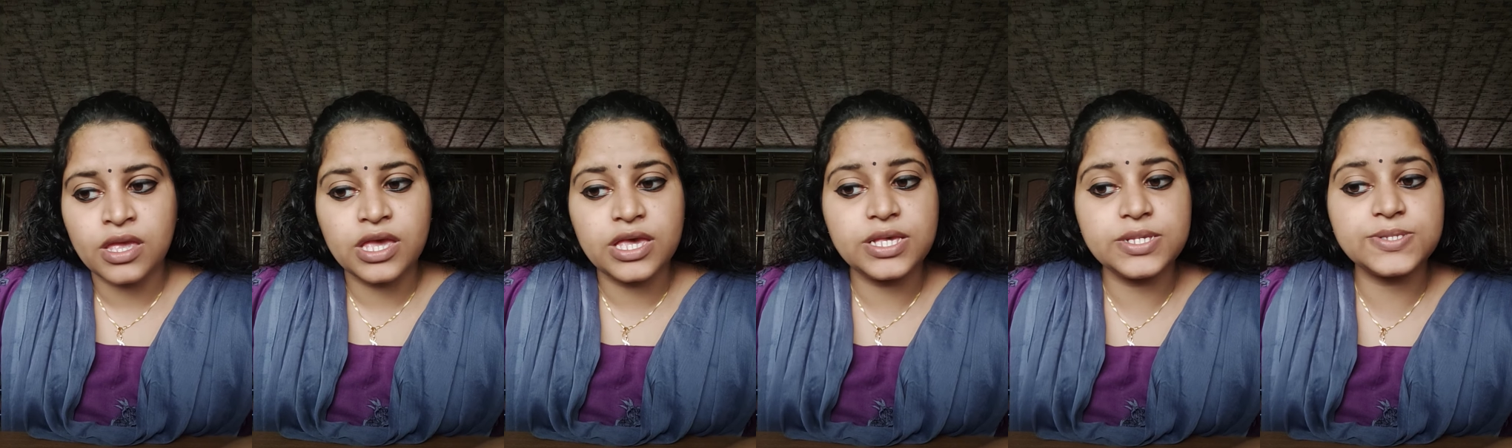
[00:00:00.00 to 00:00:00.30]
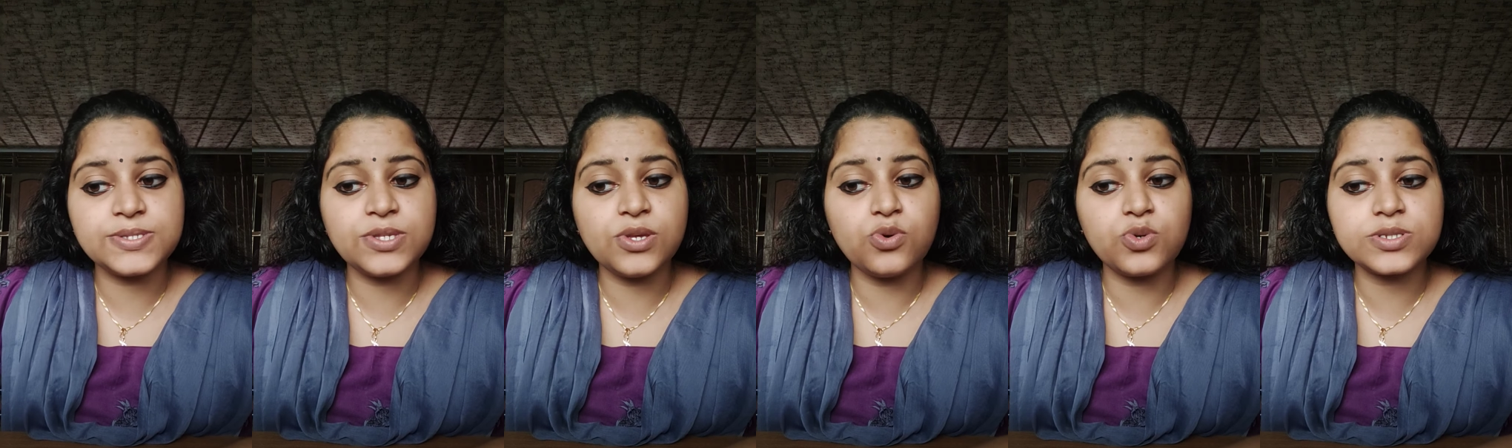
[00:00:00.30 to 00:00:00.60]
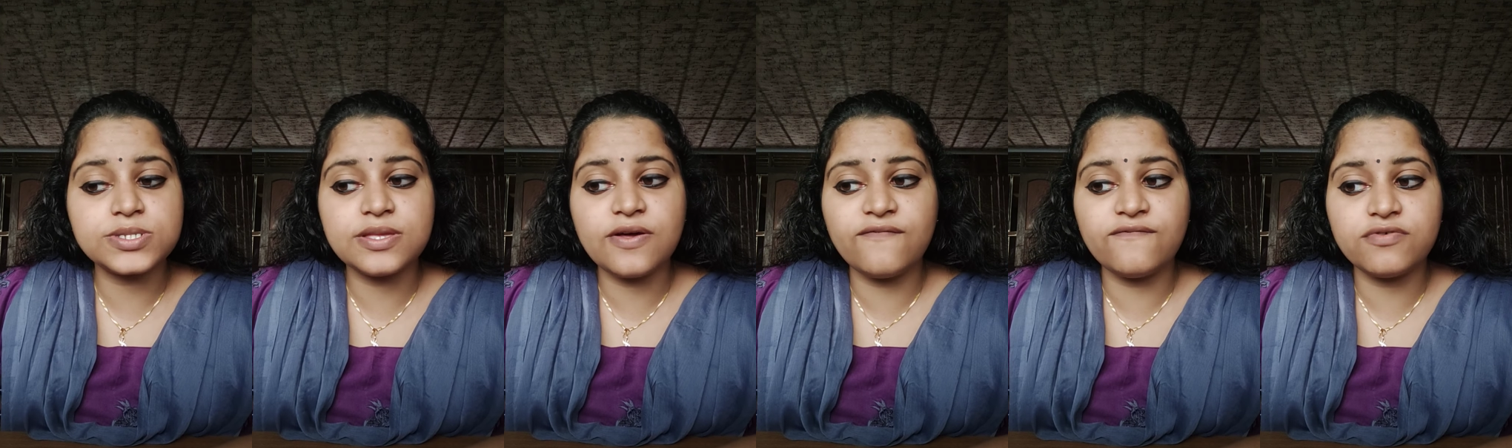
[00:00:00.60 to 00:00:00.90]
He
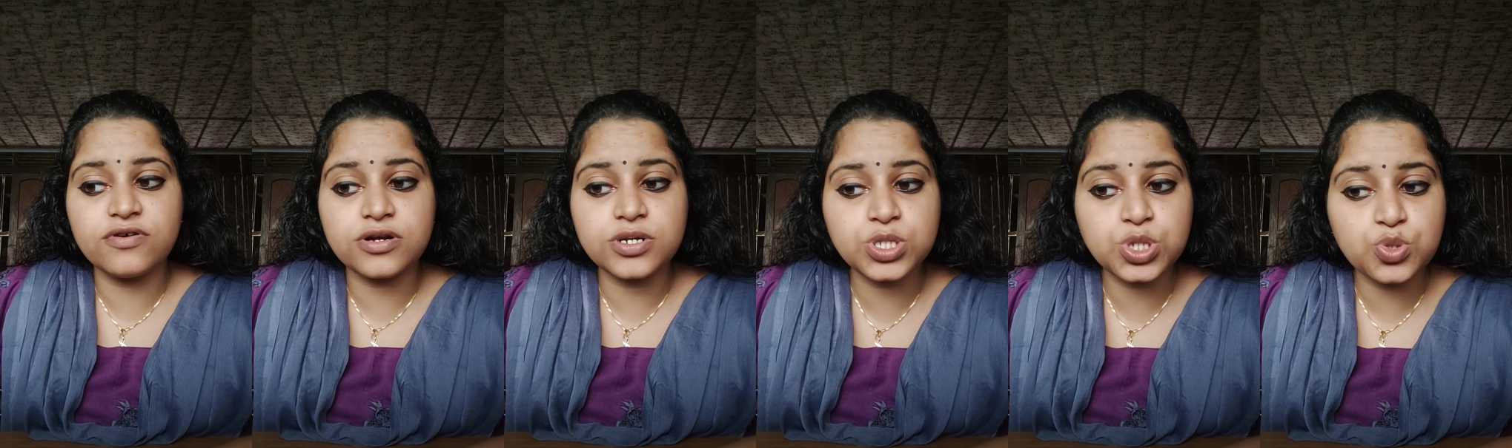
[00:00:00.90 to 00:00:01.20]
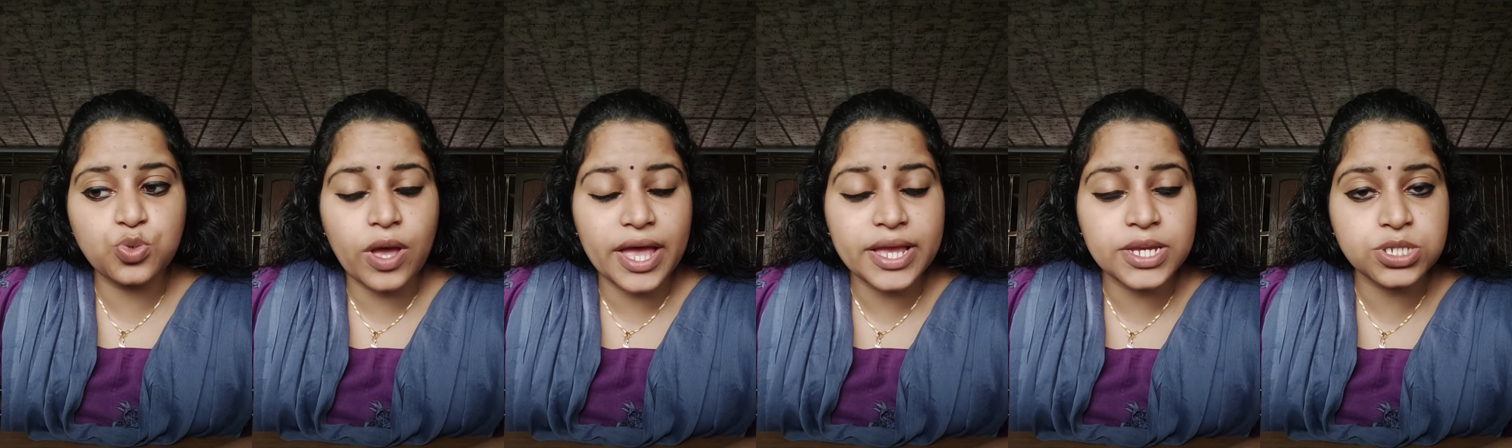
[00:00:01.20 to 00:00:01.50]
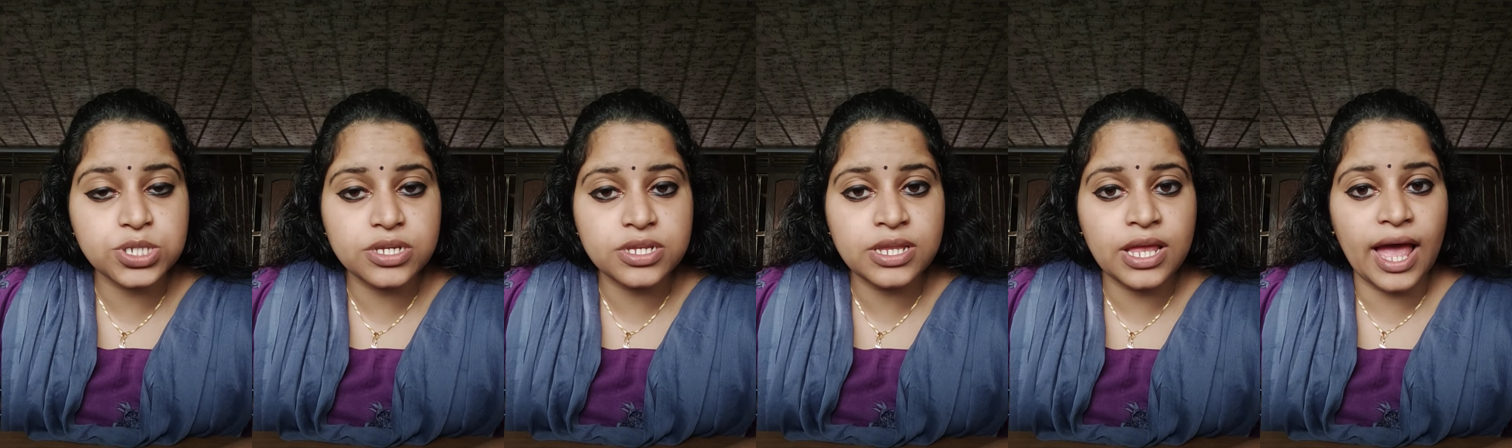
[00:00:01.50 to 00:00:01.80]
suits the word to
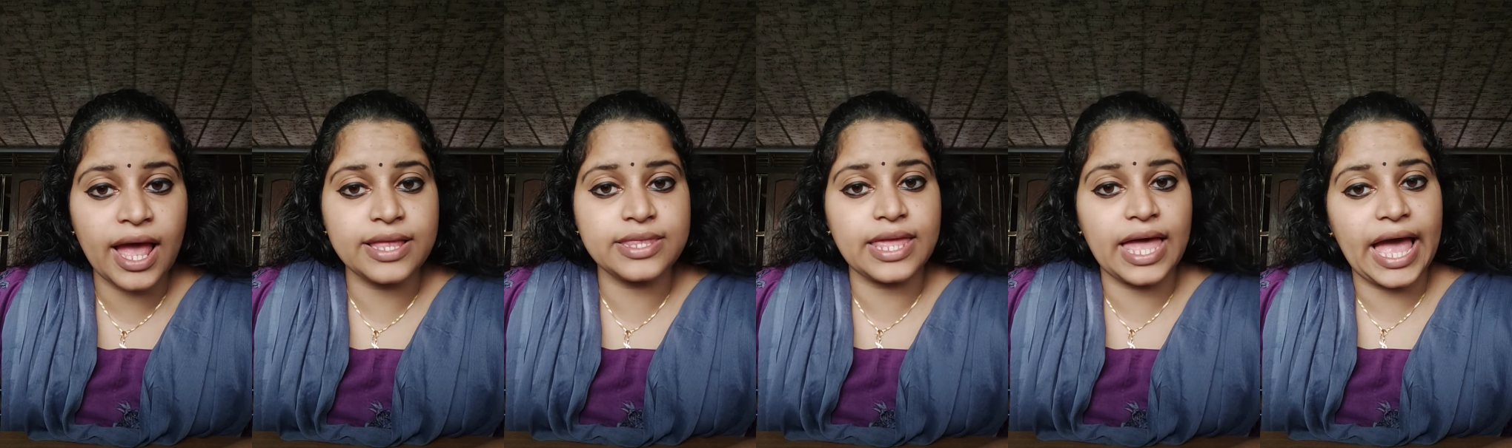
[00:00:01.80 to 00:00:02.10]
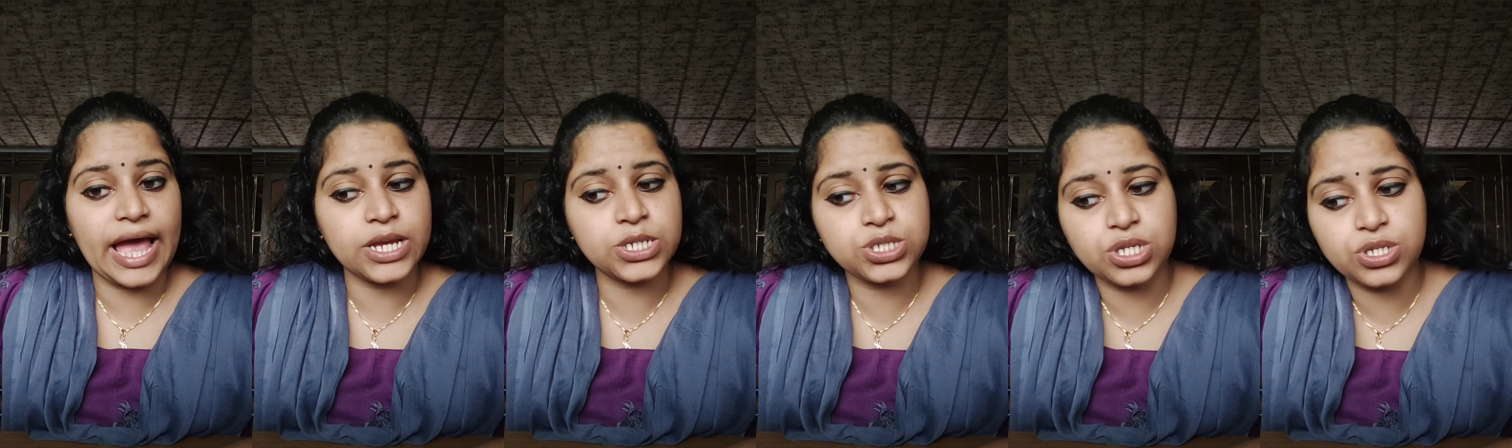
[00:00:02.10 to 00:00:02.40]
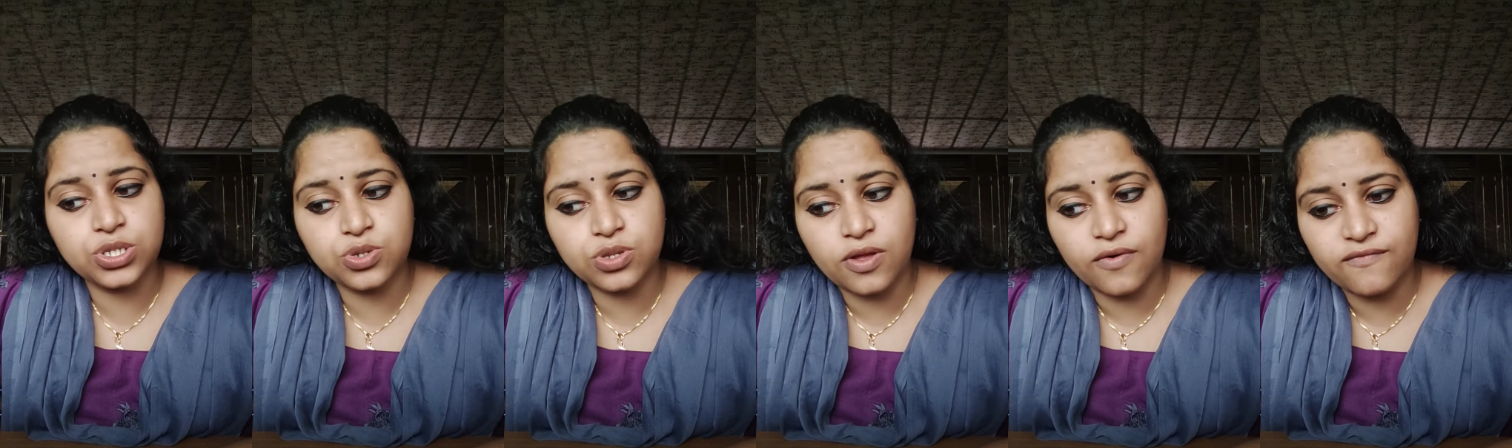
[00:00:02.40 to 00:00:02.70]
action and the
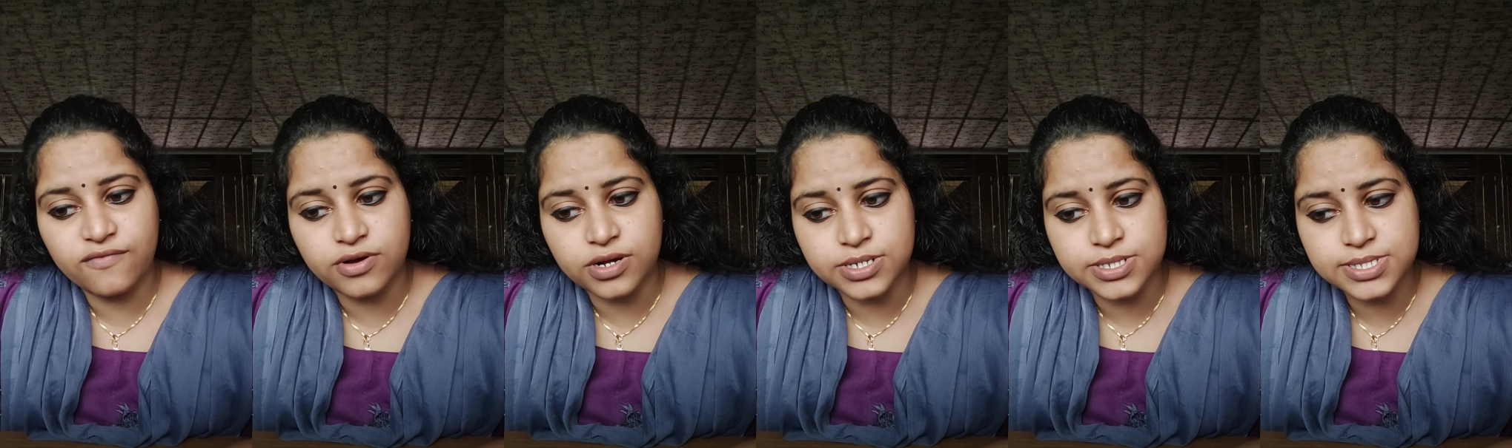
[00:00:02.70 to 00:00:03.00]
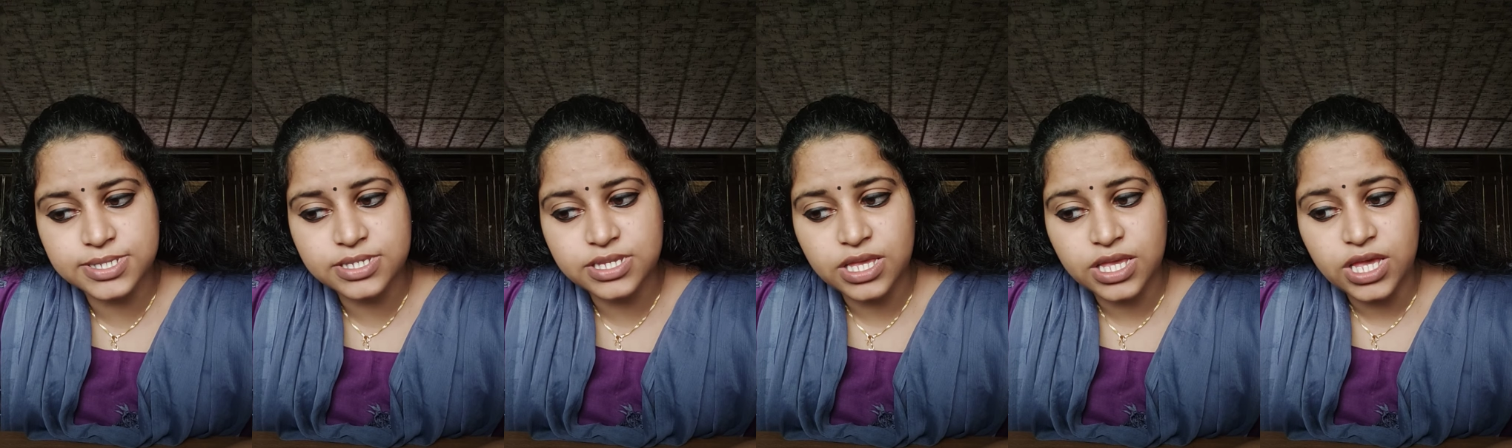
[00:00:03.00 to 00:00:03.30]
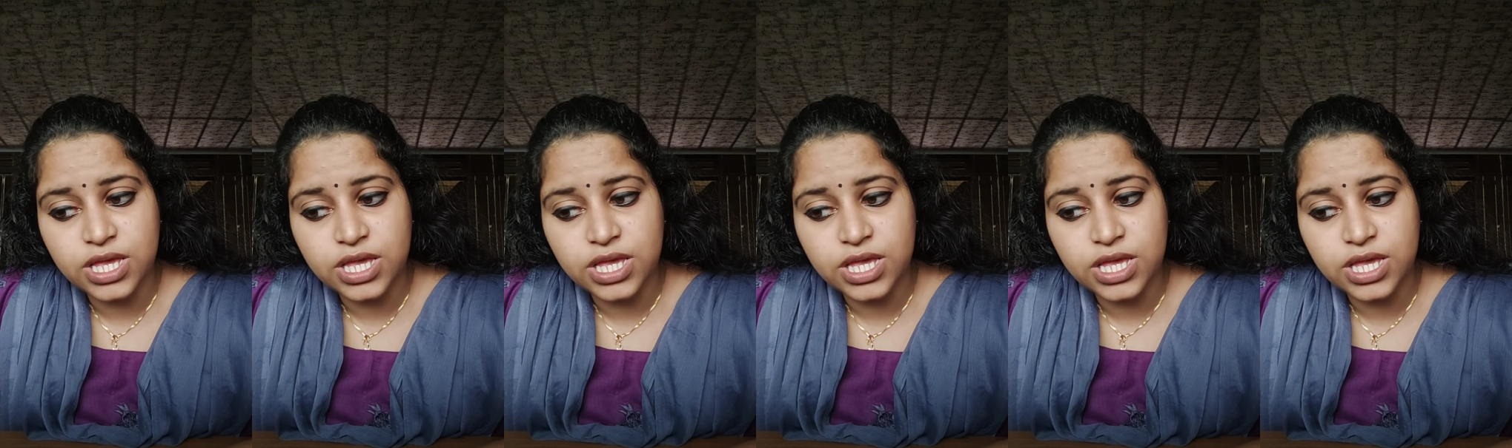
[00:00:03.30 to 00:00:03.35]
action to the words.